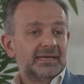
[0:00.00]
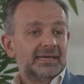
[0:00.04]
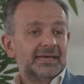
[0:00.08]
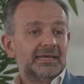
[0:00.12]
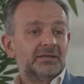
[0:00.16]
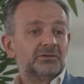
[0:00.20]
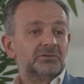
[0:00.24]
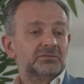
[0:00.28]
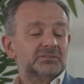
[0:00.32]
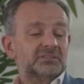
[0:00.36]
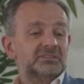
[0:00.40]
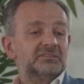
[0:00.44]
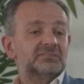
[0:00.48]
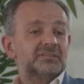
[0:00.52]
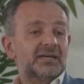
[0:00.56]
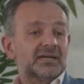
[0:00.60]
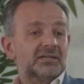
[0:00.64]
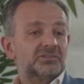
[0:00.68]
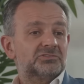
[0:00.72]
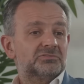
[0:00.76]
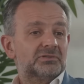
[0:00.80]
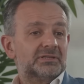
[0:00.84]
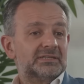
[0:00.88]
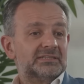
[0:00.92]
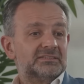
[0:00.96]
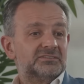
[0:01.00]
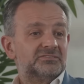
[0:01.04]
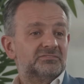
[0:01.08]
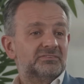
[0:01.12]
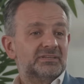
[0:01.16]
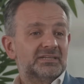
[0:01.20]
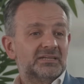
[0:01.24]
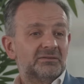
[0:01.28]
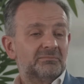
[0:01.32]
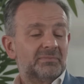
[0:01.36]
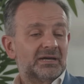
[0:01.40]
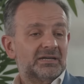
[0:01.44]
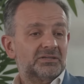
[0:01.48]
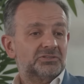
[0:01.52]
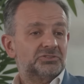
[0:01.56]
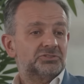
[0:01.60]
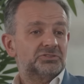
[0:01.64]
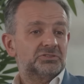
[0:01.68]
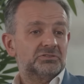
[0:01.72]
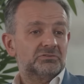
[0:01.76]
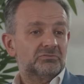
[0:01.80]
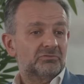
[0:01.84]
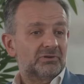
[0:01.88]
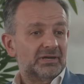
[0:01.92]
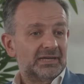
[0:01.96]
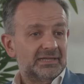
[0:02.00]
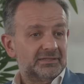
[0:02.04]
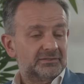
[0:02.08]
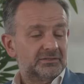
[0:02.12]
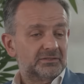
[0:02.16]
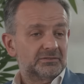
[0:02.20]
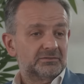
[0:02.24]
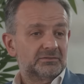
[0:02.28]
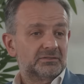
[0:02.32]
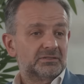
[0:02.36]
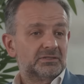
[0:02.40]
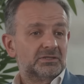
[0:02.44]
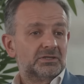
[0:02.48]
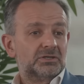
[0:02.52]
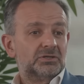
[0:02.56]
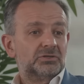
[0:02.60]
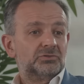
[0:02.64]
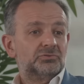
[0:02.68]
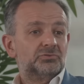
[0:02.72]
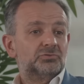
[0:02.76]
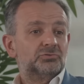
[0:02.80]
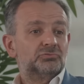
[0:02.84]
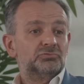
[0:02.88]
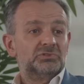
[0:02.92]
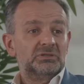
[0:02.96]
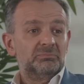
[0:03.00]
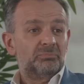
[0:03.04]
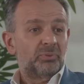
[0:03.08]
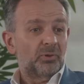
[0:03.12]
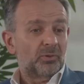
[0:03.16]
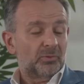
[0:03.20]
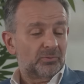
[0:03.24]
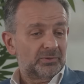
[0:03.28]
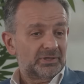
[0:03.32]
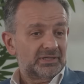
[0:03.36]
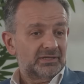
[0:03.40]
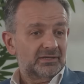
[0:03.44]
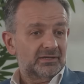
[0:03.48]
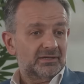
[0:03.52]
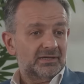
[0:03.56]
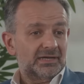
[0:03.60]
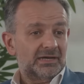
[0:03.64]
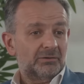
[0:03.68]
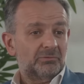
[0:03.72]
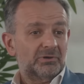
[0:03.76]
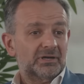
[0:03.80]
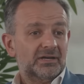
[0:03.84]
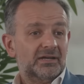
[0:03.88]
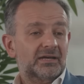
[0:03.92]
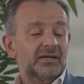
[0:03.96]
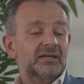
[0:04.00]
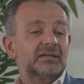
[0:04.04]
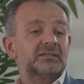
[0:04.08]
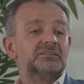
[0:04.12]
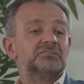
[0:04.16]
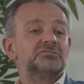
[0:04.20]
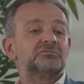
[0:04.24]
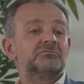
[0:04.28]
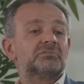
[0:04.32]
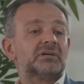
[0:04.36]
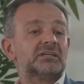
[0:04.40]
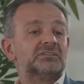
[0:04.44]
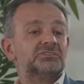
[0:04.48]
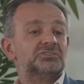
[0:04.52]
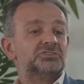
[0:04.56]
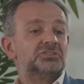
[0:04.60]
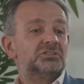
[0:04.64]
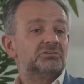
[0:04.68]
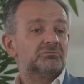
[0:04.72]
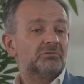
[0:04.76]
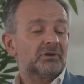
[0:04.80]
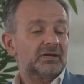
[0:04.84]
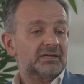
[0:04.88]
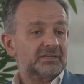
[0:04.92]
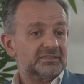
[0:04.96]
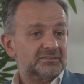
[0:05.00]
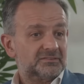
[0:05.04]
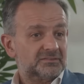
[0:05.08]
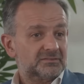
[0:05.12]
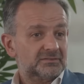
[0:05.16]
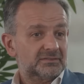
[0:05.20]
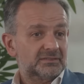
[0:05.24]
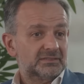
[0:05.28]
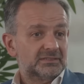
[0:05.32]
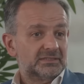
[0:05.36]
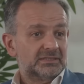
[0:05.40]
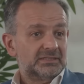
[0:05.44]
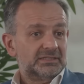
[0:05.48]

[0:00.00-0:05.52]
And all this actually is very much related to deploying our current strategy RISE.